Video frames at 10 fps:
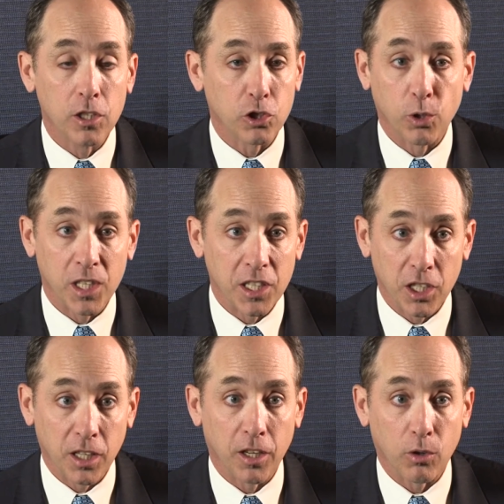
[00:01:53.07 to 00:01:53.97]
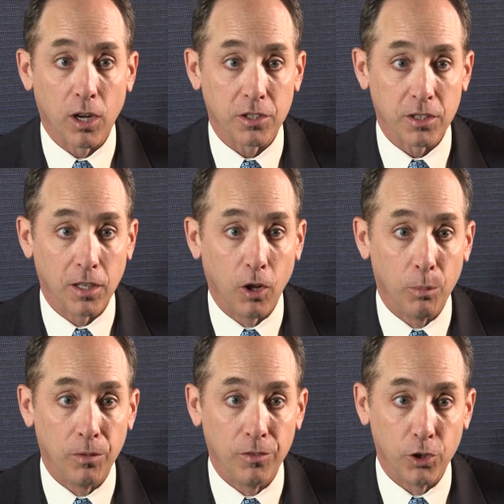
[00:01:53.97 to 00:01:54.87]
strategically across the
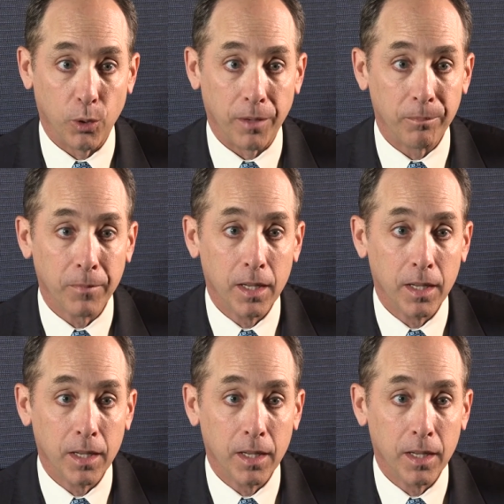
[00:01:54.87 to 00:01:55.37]
globe who do it.